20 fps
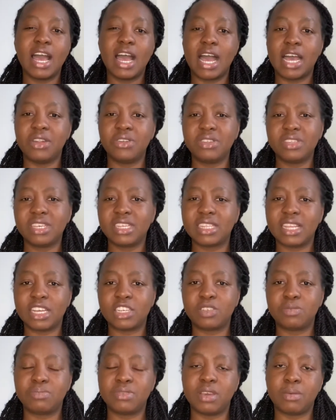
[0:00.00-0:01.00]
I don't think that
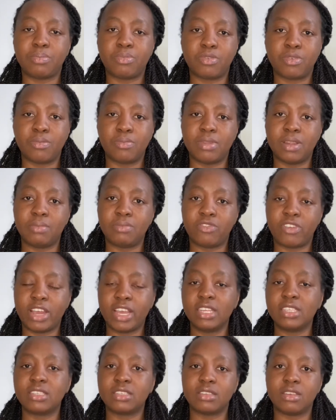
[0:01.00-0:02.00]
should be a problem,
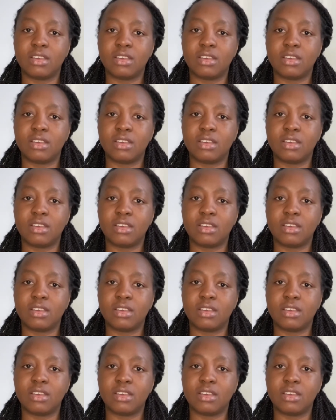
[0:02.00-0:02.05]
right?